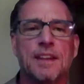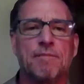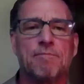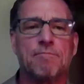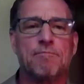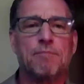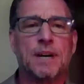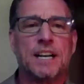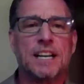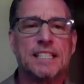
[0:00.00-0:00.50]

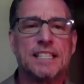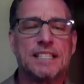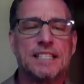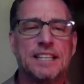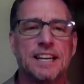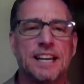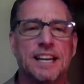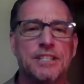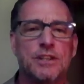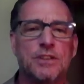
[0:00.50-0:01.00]
But
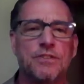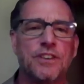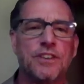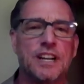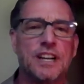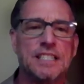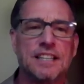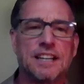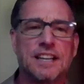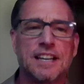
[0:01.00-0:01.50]
I do
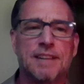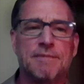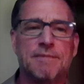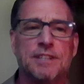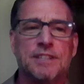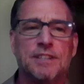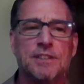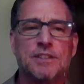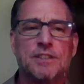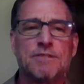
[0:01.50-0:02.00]
find time
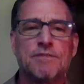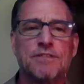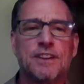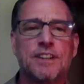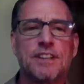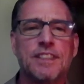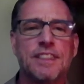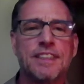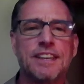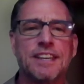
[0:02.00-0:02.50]
to do some
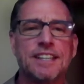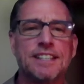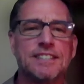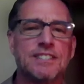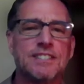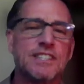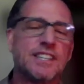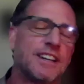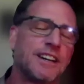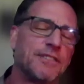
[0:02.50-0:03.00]
fun
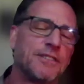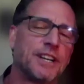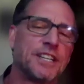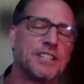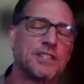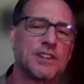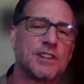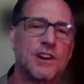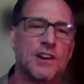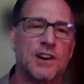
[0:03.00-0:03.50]
things. I
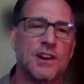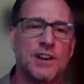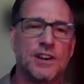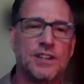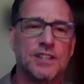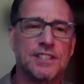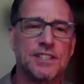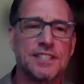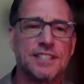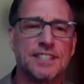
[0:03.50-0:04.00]
race
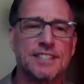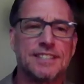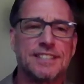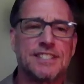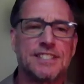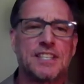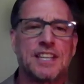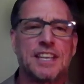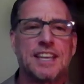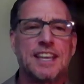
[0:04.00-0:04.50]
cars and
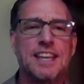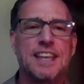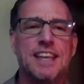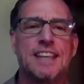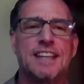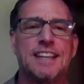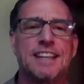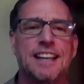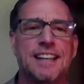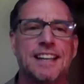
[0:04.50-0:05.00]
ski,
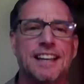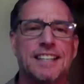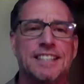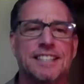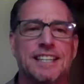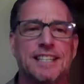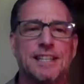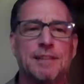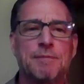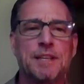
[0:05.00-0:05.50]
and I
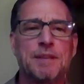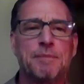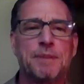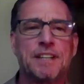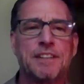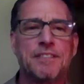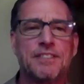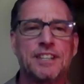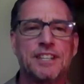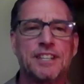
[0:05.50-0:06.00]
tend to be a bit of an